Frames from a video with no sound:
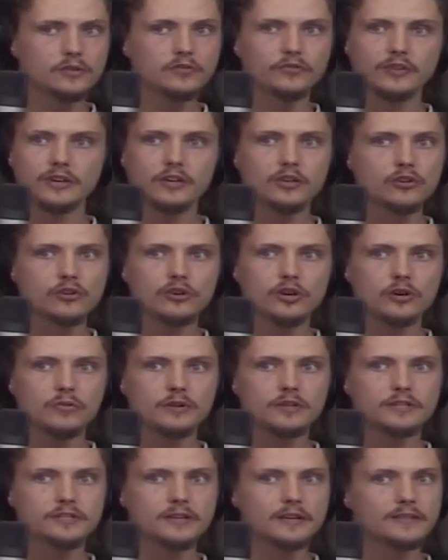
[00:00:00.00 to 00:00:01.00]
like you think you
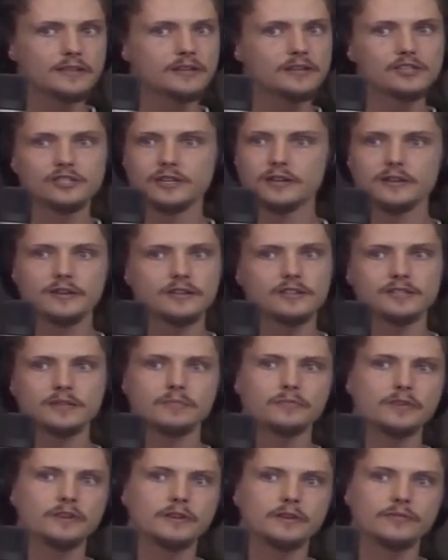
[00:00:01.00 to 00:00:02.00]
know it, and then there's suddenly
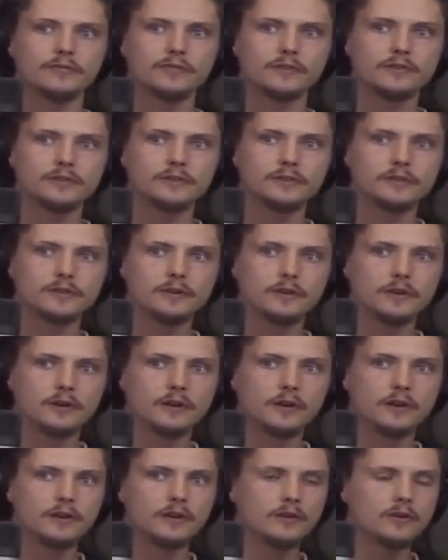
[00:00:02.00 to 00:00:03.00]
something different. Okay.
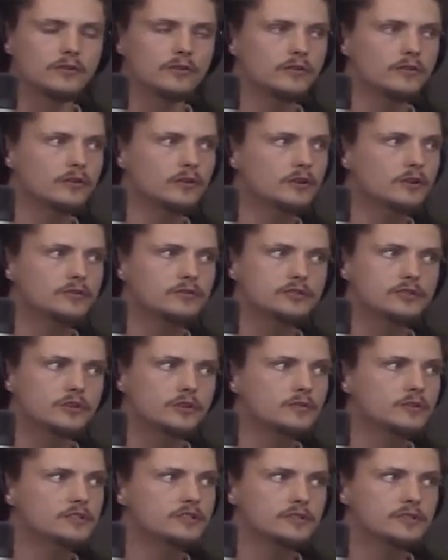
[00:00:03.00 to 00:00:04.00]
You know,
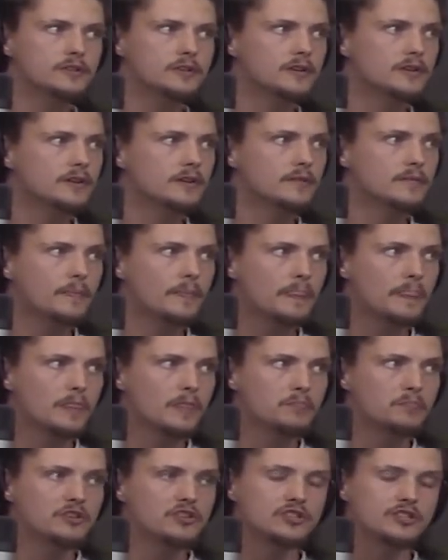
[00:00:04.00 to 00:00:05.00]
so it's uh,
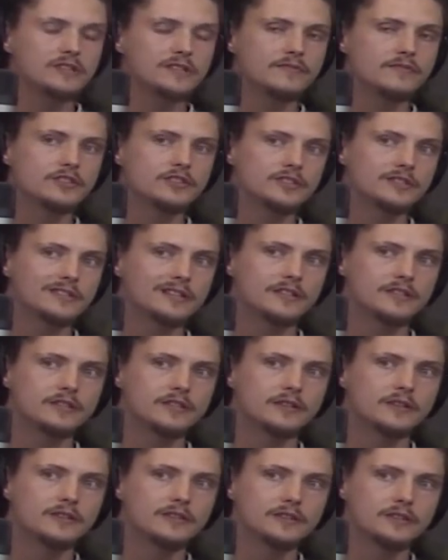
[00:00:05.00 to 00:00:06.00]
mischievous in that
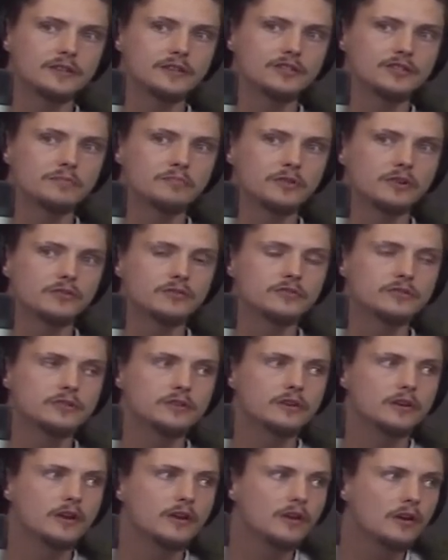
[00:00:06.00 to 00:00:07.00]
sense, I
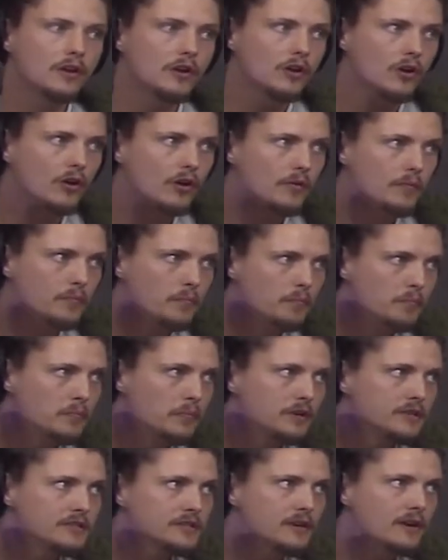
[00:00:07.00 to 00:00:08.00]
suppose.
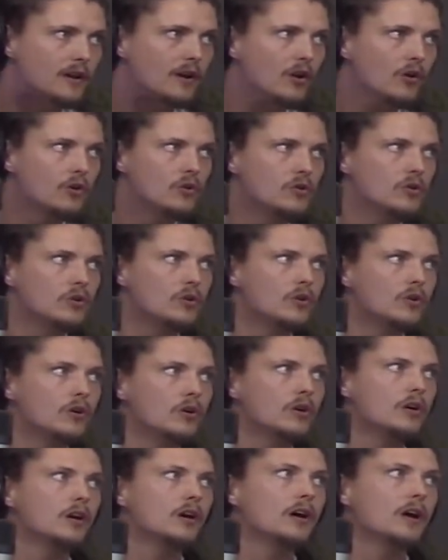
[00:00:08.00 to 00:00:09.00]
But
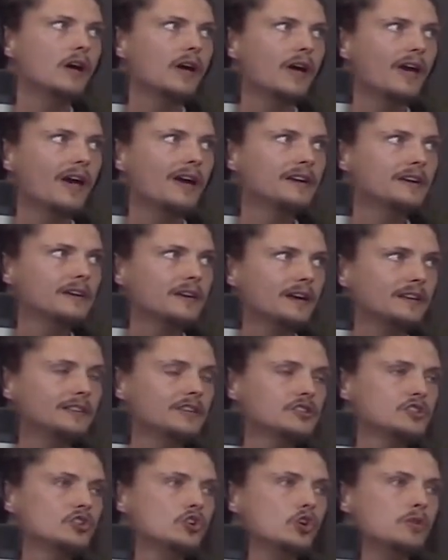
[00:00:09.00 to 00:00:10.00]
and then like
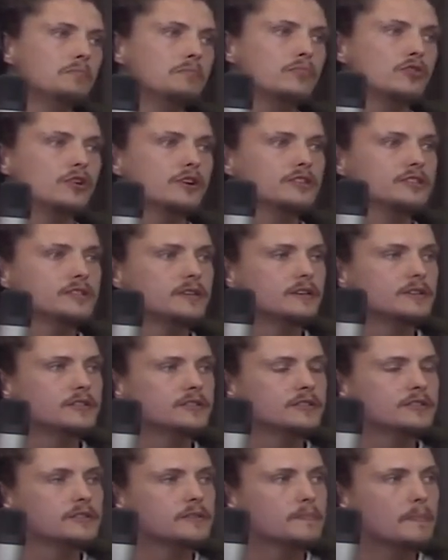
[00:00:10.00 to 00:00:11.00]
this whole
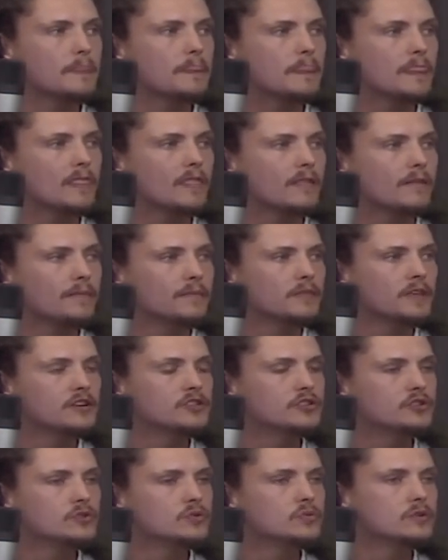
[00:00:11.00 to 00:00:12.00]
process
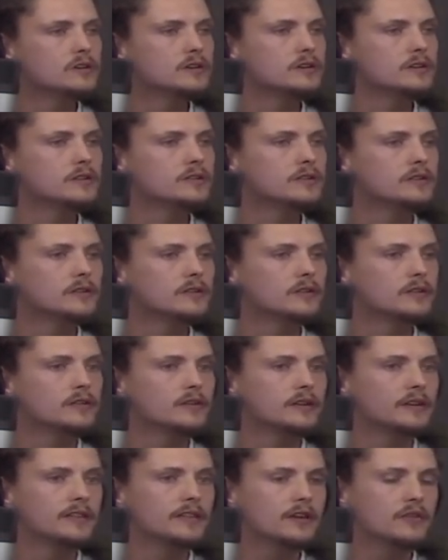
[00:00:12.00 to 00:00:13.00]
that you uh,
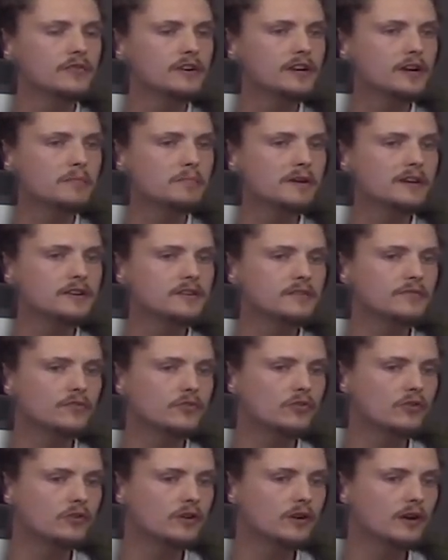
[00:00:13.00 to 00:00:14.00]
that they recommend
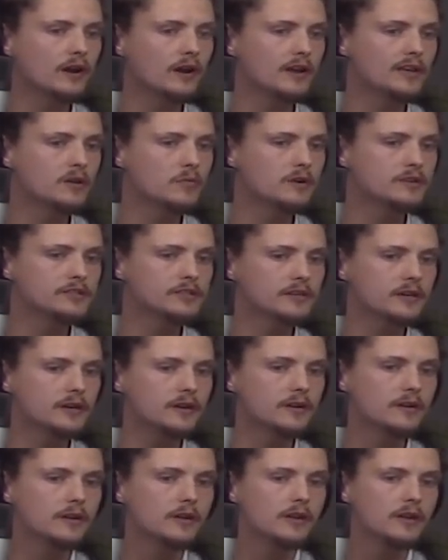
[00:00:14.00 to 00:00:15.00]
for uh,
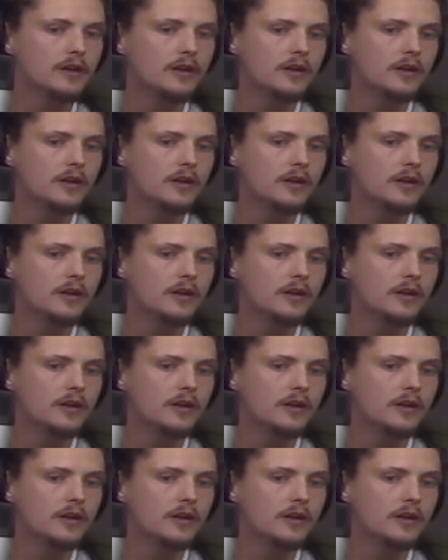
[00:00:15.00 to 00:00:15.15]
ayahuasca.